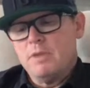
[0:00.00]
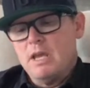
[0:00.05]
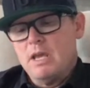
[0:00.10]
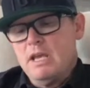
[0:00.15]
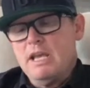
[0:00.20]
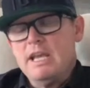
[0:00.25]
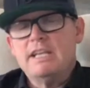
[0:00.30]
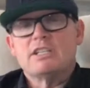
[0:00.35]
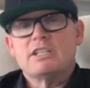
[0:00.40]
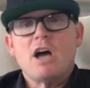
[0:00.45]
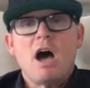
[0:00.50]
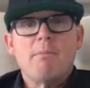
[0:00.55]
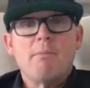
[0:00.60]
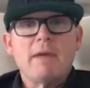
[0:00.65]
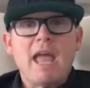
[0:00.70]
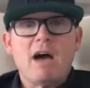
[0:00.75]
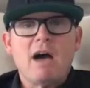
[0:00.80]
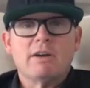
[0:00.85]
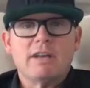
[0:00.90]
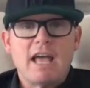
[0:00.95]
He taught
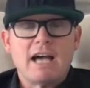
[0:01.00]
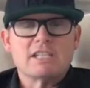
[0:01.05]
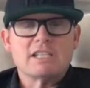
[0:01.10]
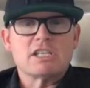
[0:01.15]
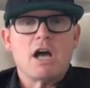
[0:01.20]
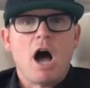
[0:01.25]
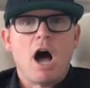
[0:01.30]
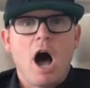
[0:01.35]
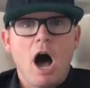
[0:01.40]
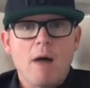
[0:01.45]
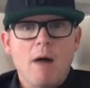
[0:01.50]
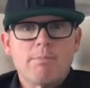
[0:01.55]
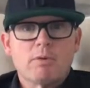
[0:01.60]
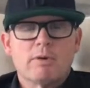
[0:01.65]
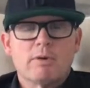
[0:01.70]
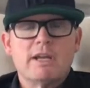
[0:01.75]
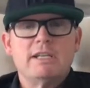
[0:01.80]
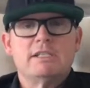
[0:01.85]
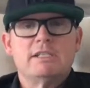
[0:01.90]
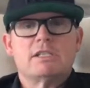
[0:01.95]
me how NASA
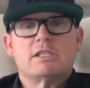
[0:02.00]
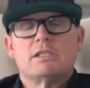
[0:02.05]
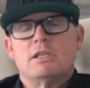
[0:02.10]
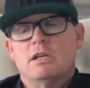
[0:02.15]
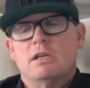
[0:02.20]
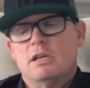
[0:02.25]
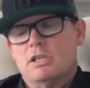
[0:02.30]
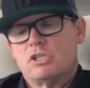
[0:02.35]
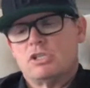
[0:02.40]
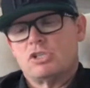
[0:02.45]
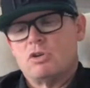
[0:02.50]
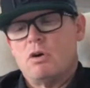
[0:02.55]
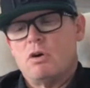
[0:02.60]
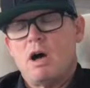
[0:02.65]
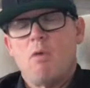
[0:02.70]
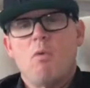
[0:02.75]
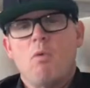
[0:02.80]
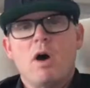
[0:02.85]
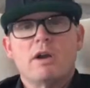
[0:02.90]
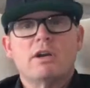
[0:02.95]
operates. So
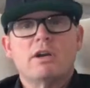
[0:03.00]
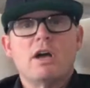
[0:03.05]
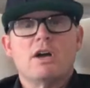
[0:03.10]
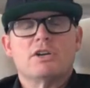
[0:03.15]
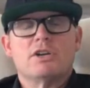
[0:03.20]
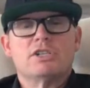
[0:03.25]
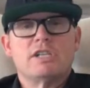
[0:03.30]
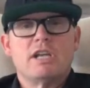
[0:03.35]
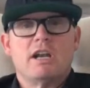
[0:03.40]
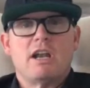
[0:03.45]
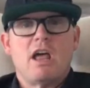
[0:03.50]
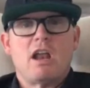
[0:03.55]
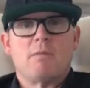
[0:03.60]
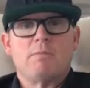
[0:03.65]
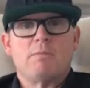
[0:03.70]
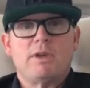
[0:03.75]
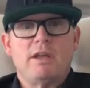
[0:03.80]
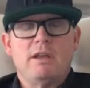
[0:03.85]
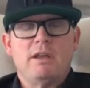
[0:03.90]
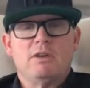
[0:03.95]
I wanted to understand how
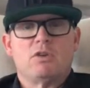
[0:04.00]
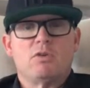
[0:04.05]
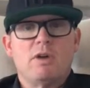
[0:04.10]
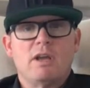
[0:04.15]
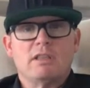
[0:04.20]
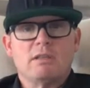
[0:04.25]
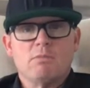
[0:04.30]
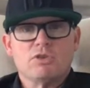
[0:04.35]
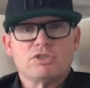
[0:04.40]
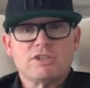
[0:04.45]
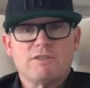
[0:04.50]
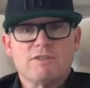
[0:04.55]
to create the most